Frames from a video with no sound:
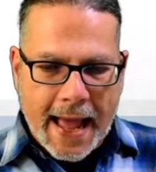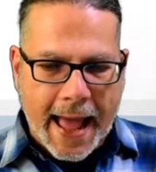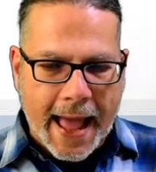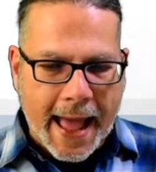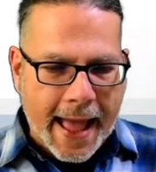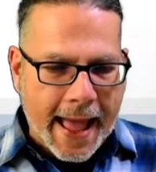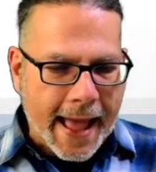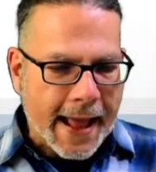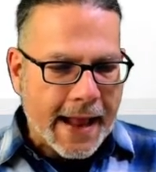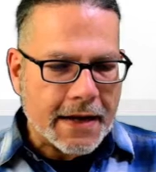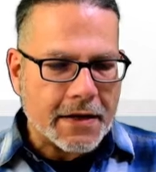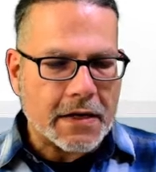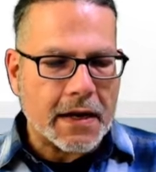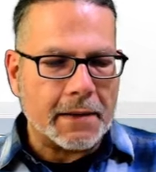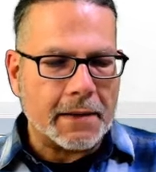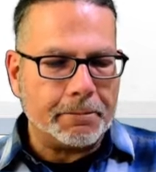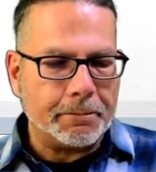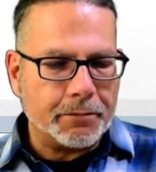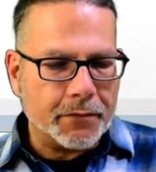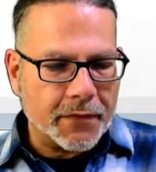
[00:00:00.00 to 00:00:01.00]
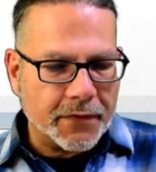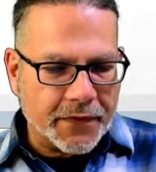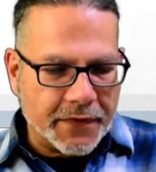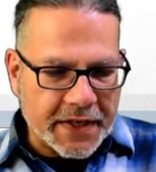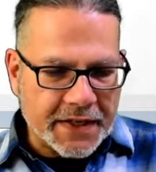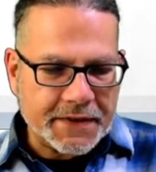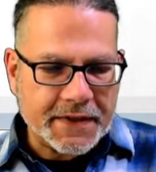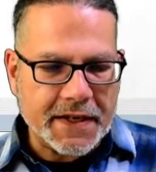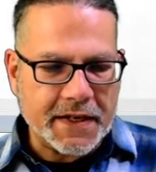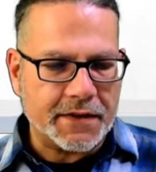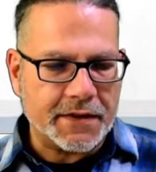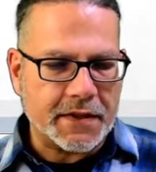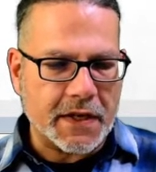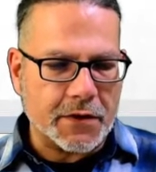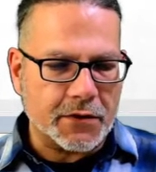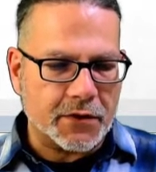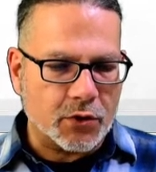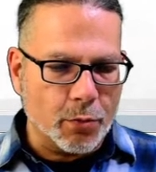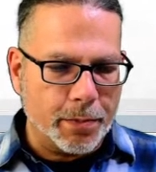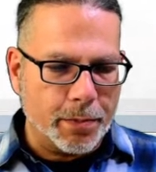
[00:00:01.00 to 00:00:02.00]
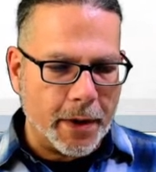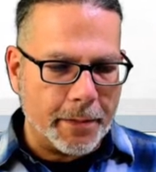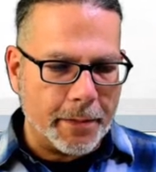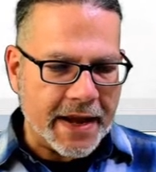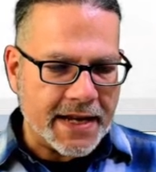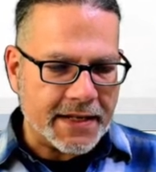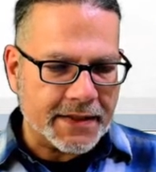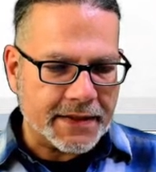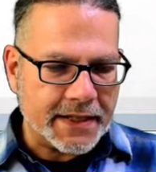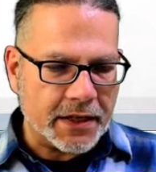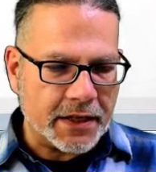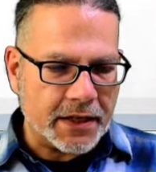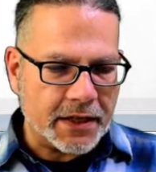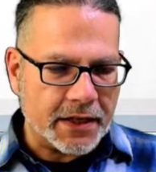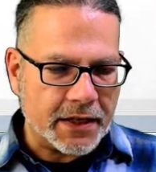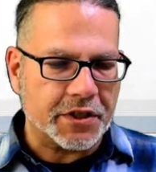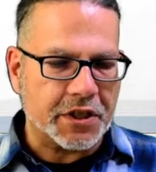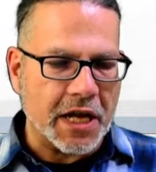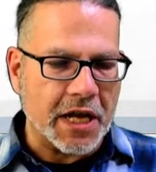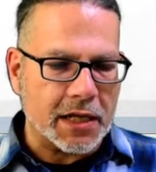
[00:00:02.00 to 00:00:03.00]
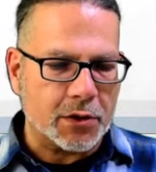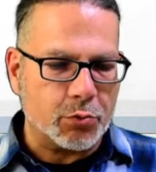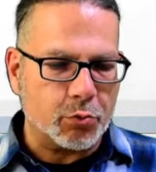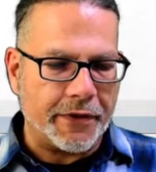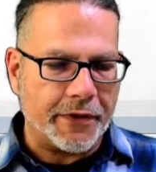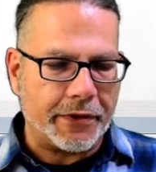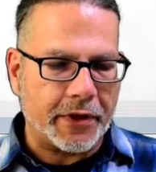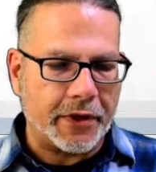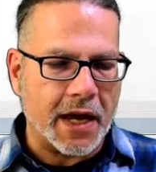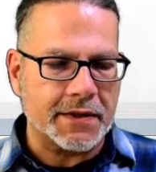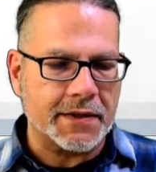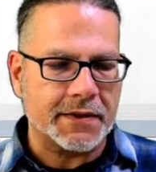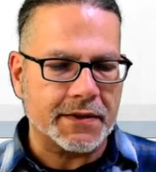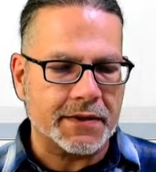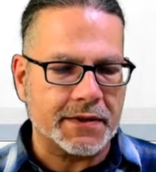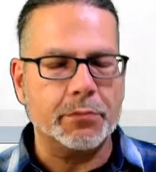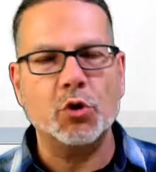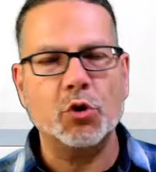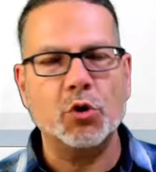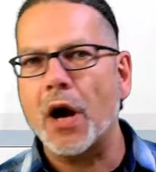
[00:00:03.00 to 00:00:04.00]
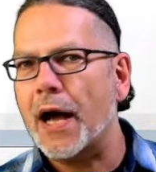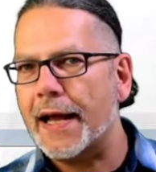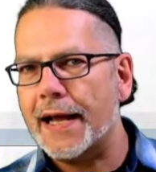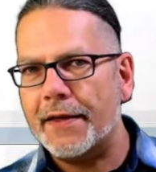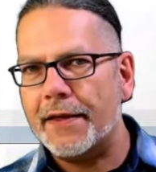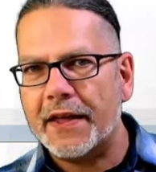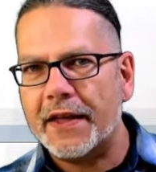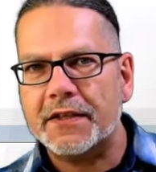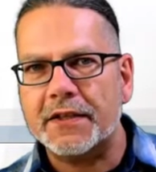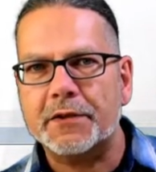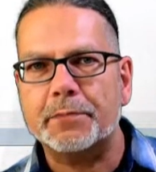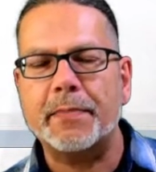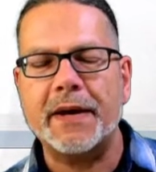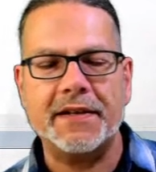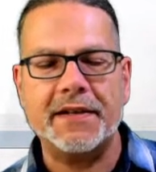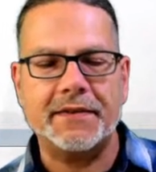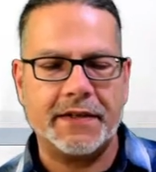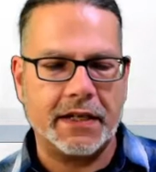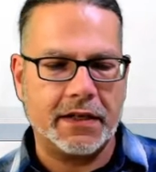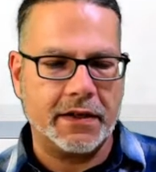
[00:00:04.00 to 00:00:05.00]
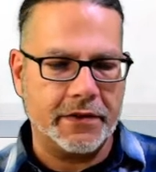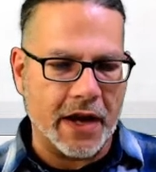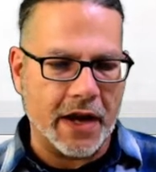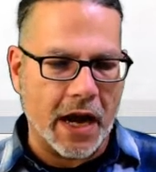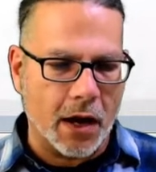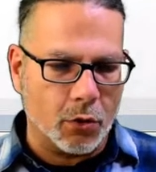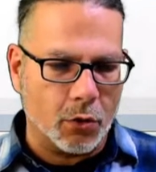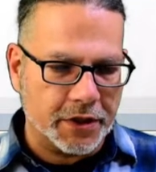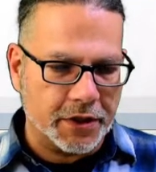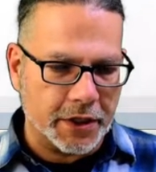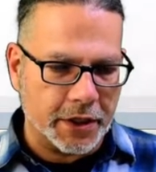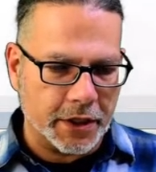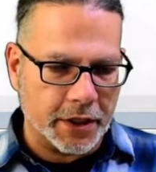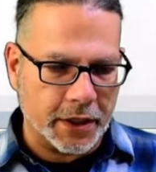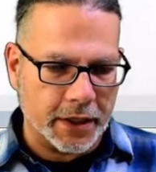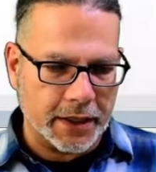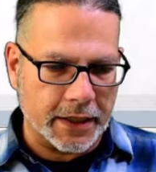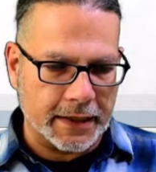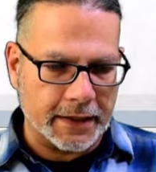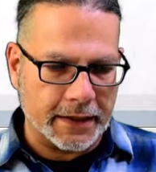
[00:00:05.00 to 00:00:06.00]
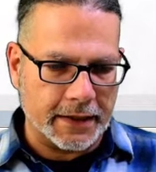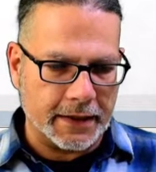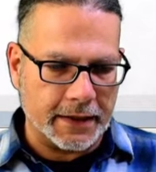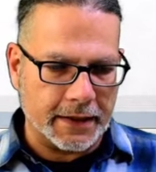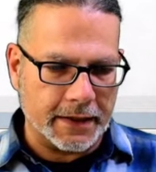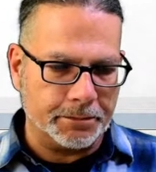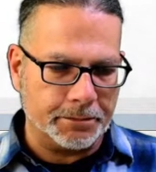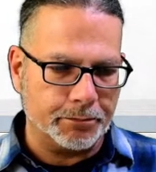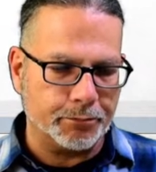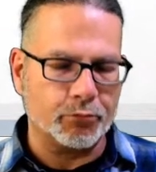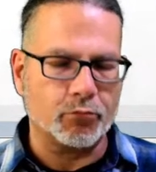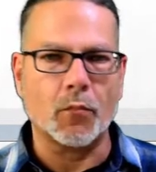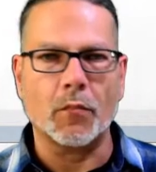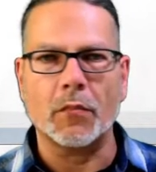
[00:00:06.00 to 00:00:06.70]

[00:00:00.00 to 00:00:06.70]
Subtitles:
And This is super basic. We start with custom UI, that is basically the outer